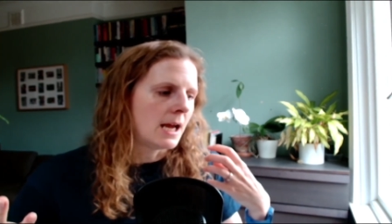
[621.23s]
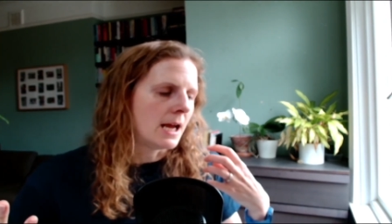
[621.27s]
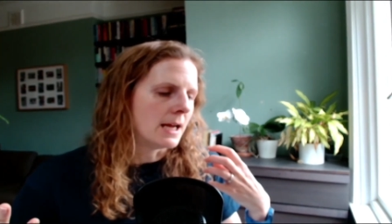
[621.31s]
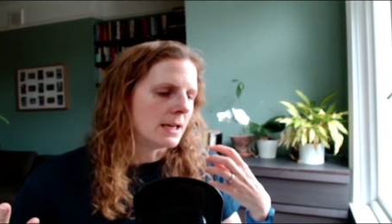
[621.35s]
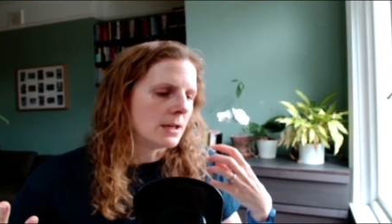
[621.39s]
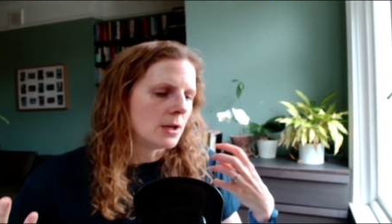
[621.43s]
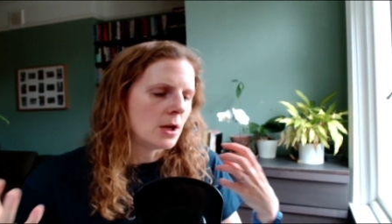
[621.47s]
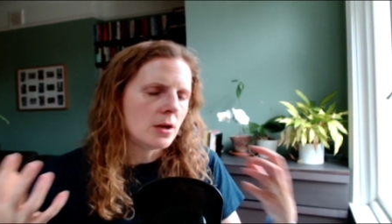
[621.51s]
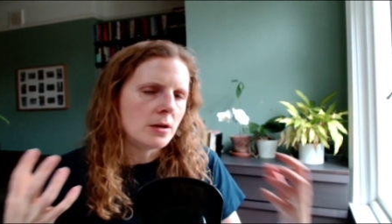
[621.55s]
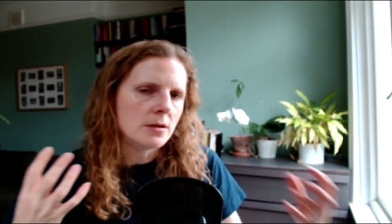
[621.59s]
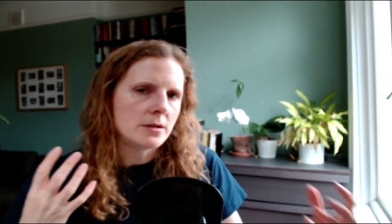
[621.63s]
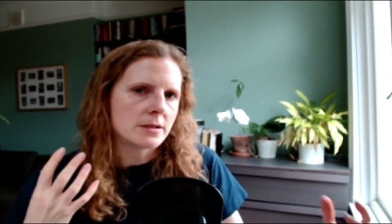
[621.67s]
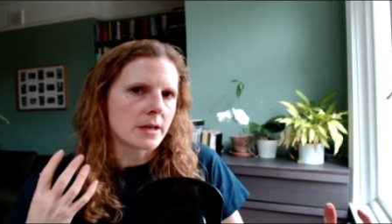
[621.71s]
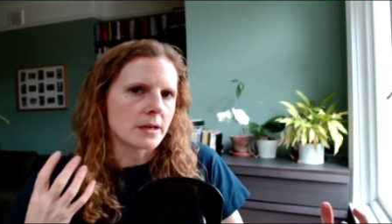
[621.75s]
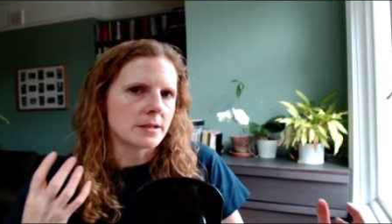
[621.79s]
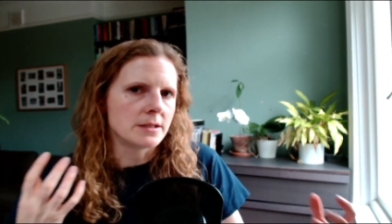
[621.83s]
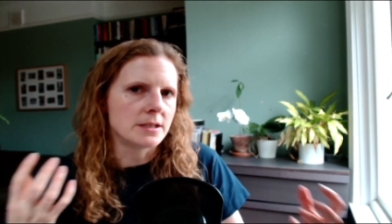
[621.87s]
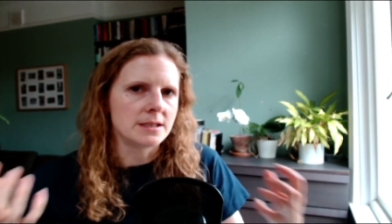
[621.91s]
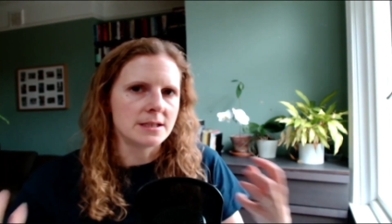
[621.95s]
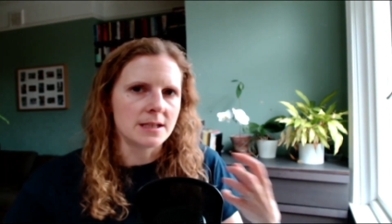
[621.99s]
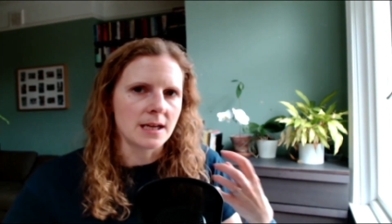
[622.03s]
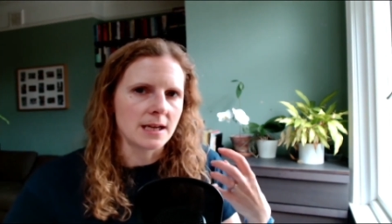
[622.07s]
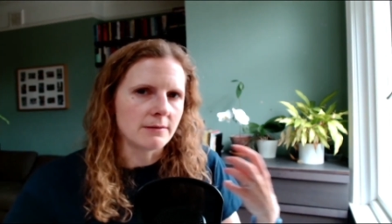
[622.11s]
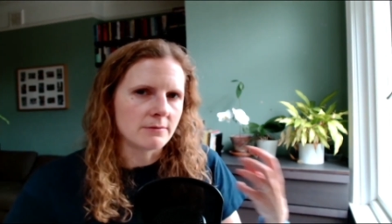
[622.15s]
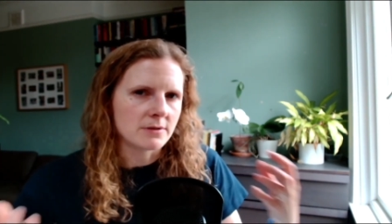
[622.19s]
and who's going
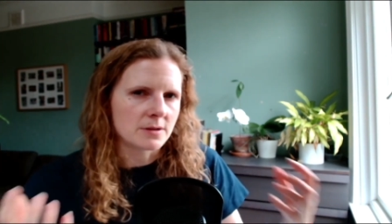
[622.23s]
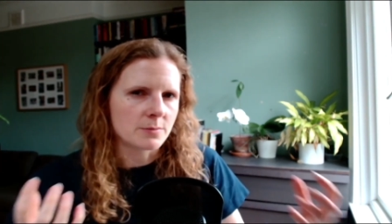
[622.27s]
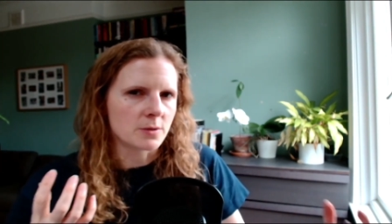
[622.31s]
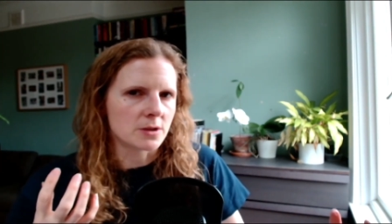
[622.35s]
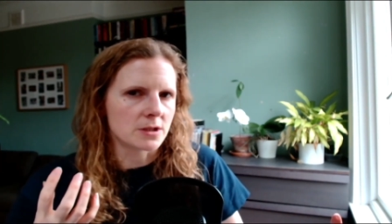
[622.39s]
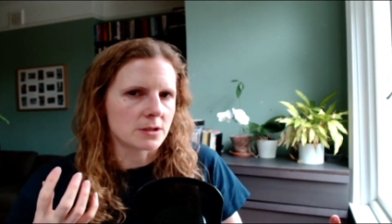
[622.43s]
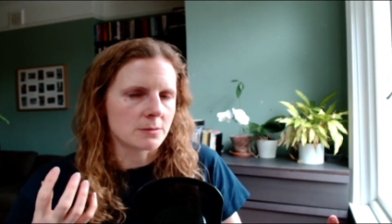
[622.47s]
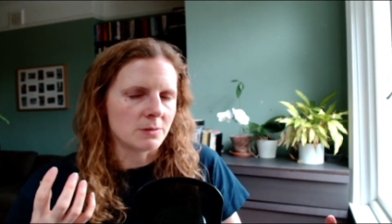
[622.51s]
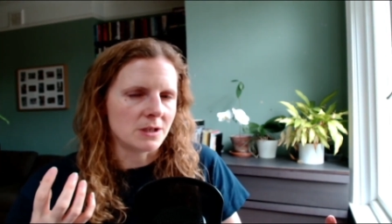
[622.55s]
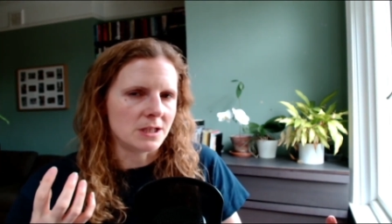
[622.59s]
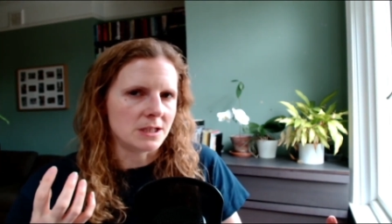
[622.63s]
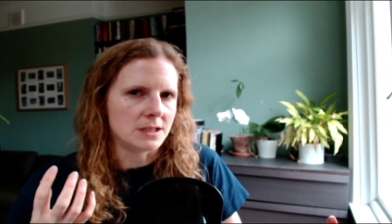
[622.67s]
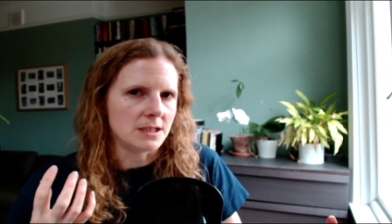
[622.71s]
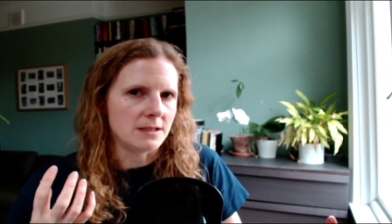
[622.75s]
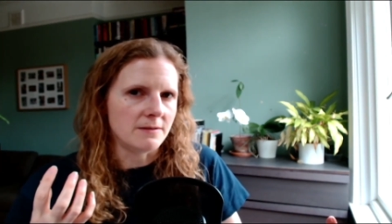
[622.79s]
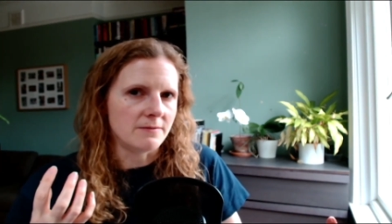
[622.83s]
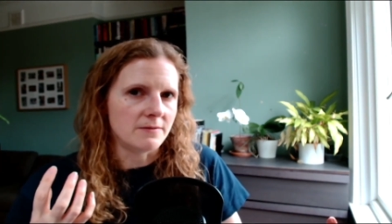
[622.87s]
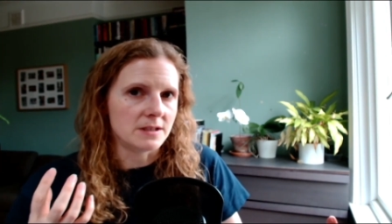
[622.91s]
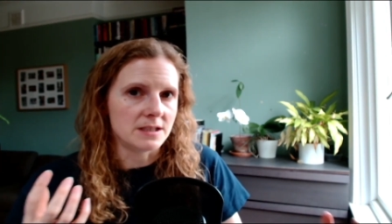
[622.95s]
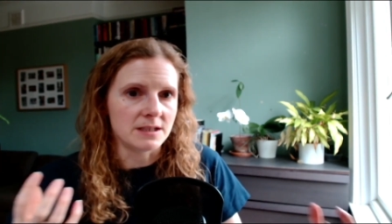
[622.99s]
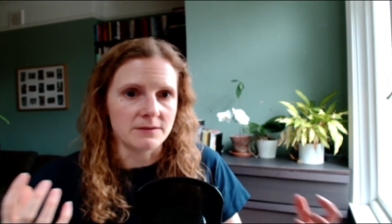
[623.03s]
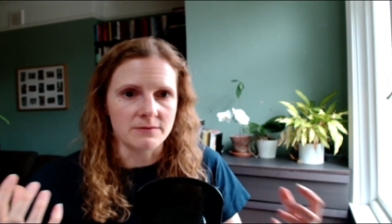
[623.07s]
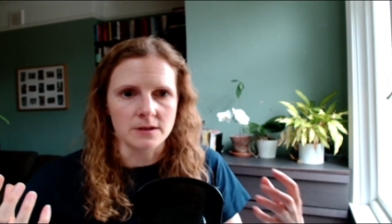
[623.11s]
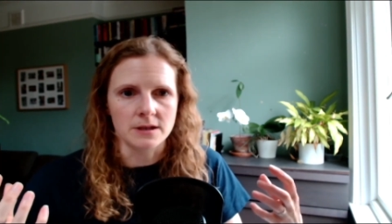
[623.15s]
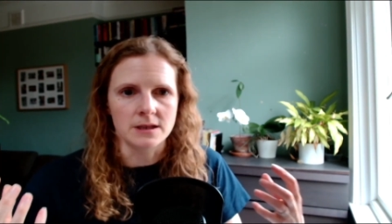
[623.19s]
to take responsibility
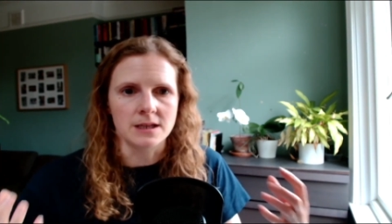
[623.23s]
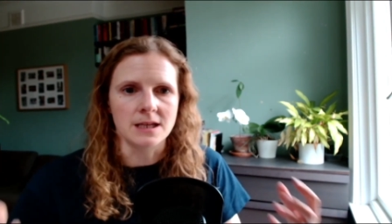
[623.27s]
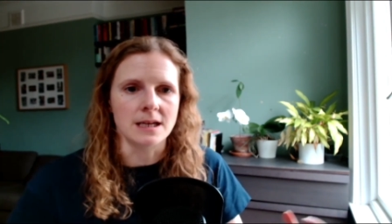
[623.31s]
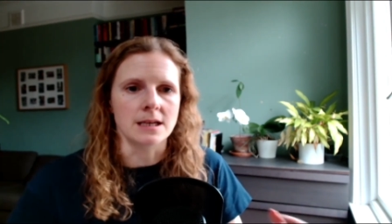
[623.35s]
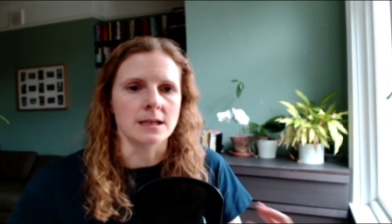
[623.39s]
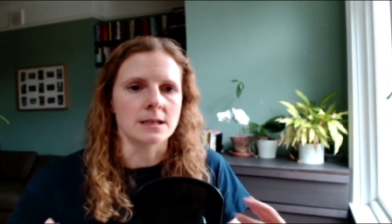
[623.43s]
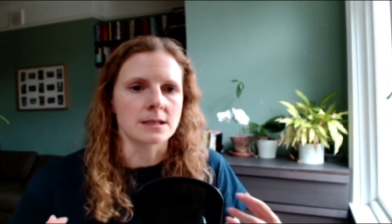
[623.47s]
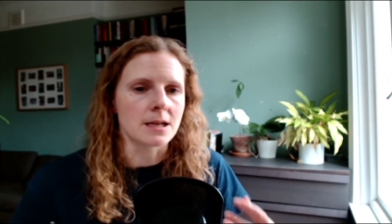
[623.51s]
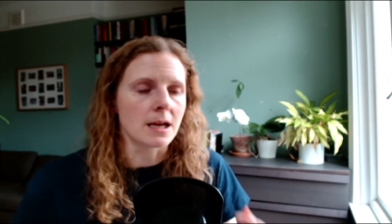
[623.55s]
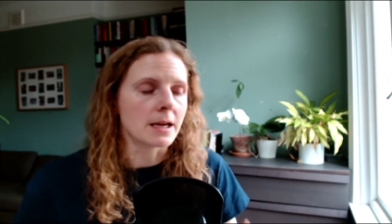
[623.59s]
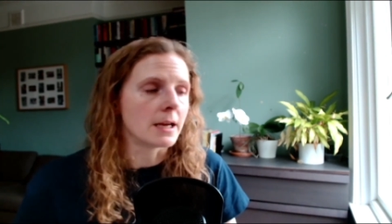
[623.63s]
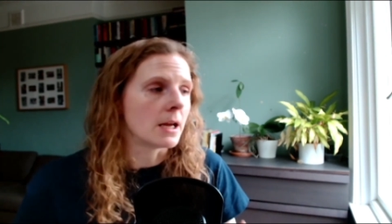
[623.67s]
for different things,